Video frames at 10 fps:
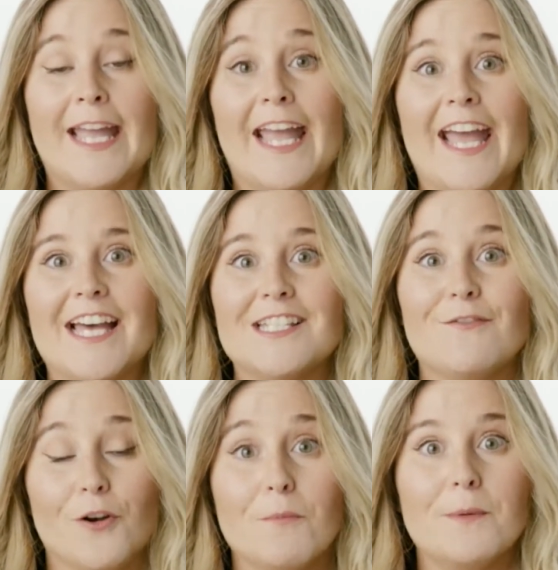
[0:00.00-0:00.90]
And
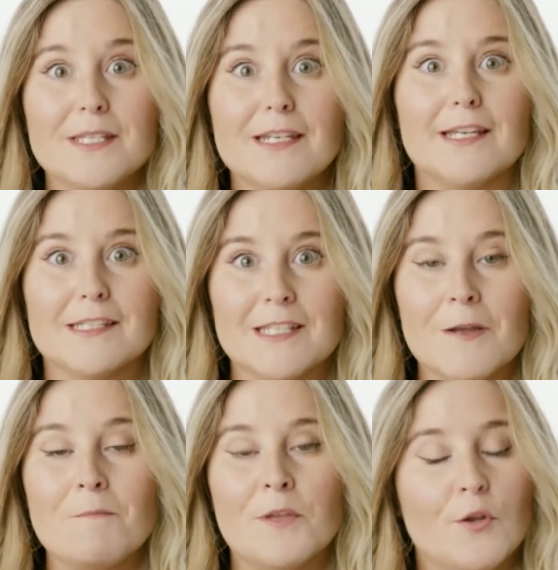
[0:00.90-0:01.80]
for a business,
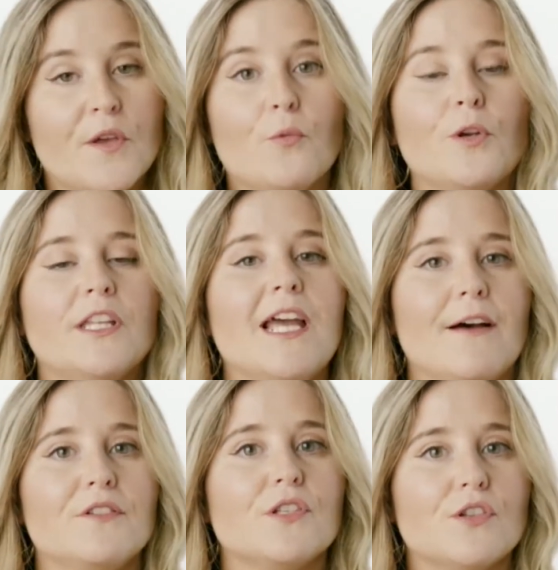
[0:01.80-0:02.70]
you know, they really
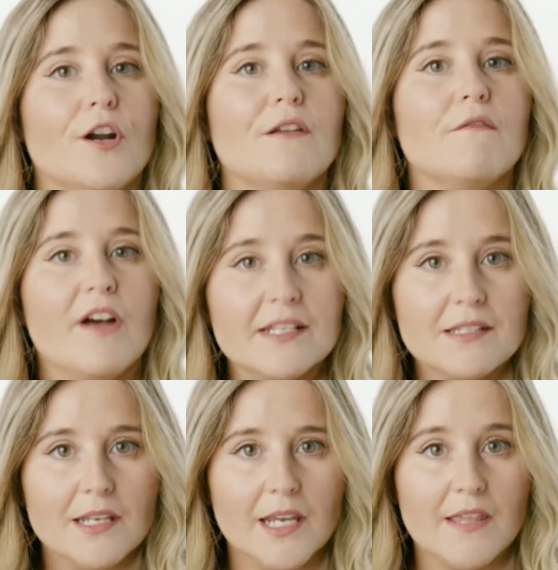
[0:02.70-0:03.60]
have to start
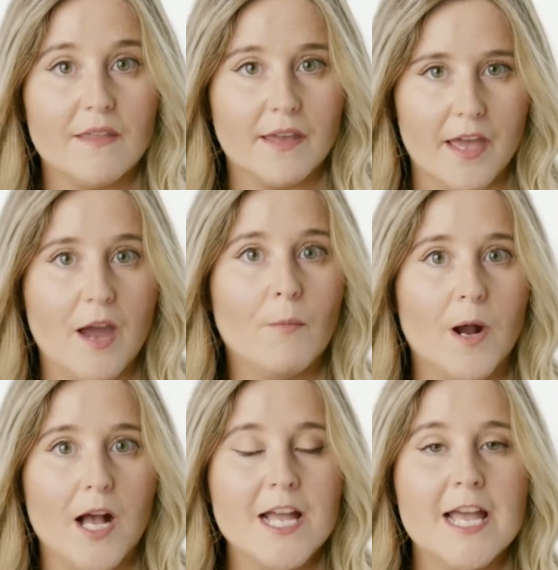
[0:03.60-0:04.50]
investing in the
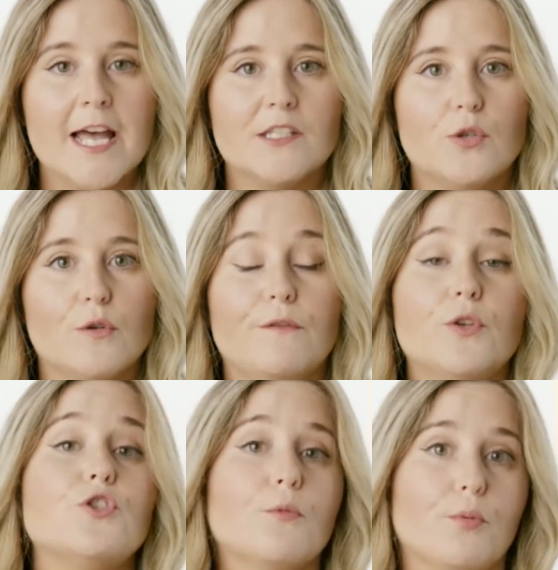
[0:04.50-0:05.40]
camera to
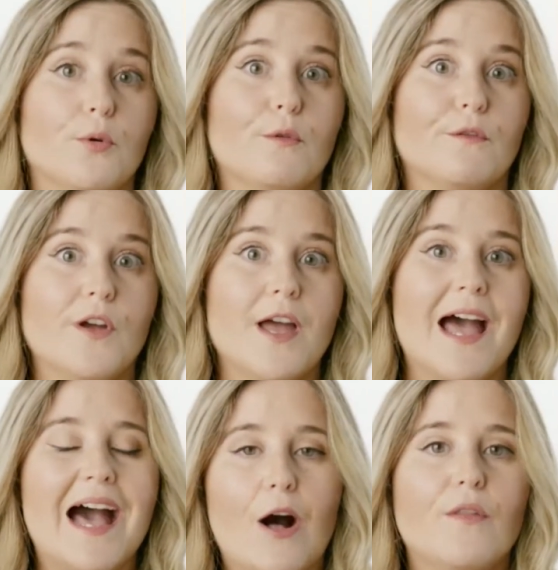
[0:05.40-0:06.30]
future proof
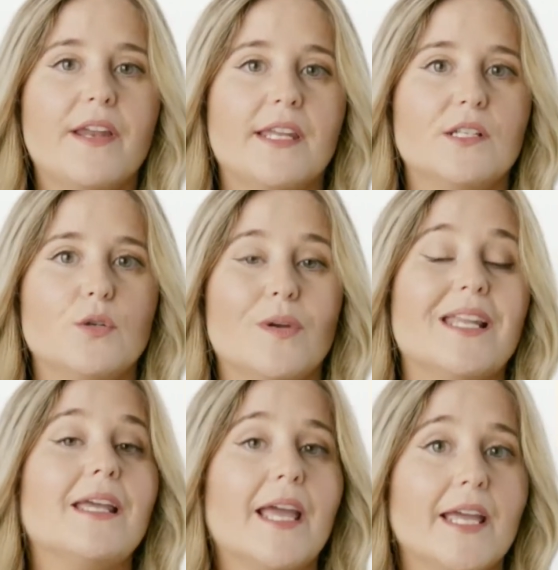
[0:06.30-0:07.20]
how they need to
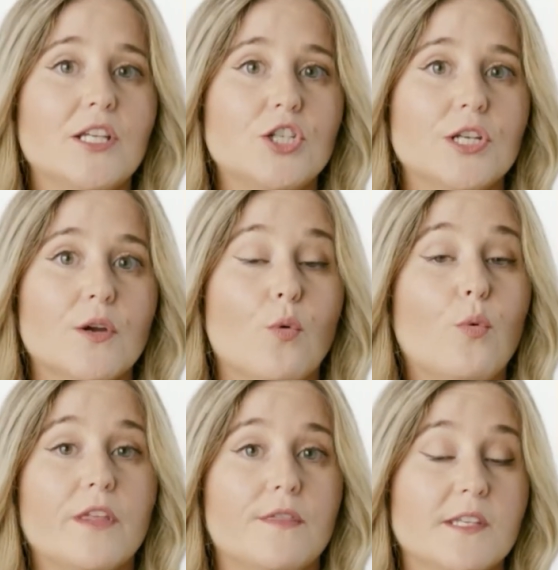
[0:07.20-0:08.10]
engage
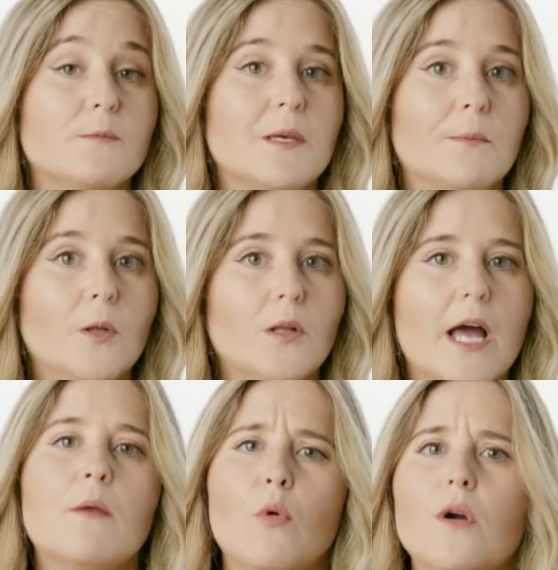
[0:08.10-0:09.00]
with these people.
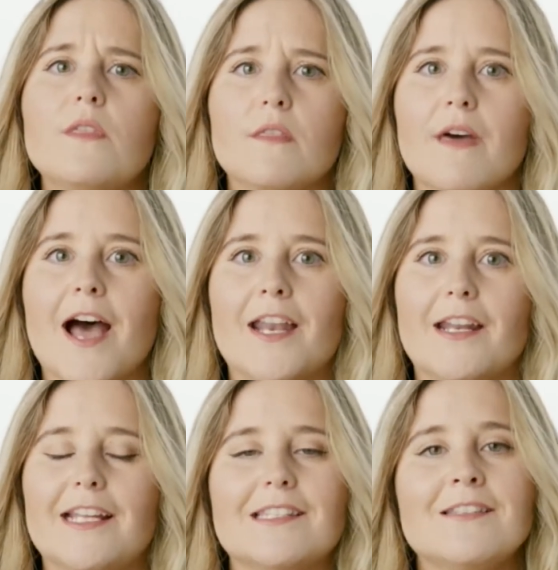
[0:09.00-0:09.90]
And more than that,
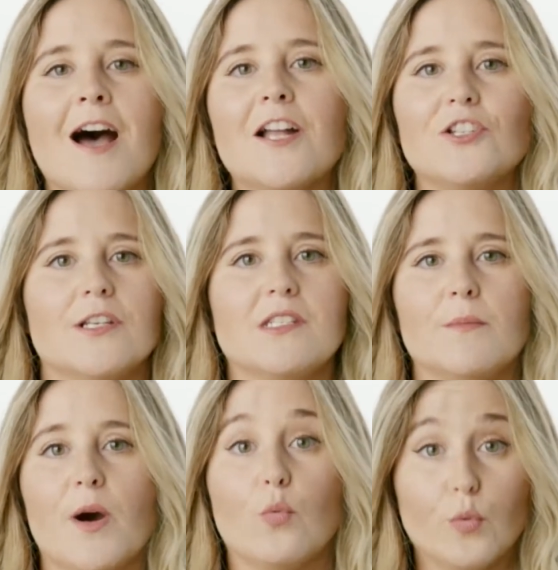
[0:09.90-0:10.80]
it's not just
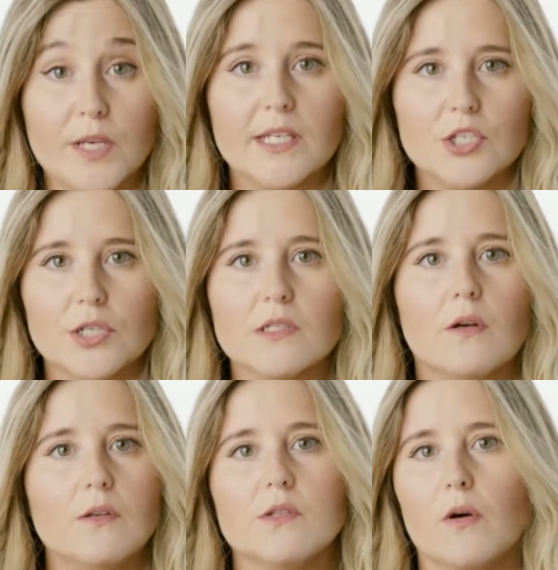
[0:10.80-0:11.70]
about reach, it's
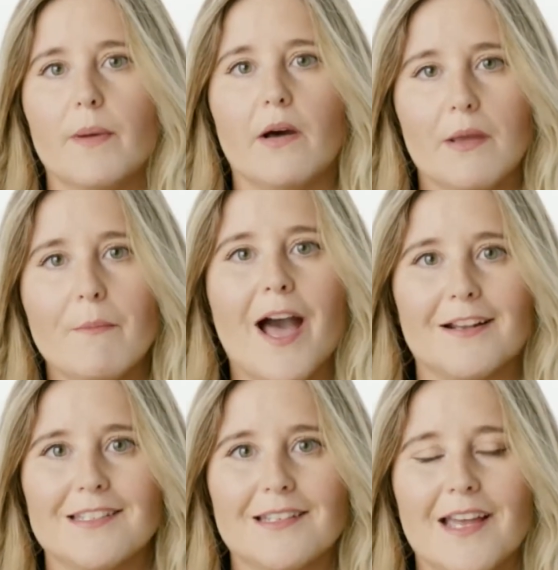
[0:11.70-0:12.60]
also about impact.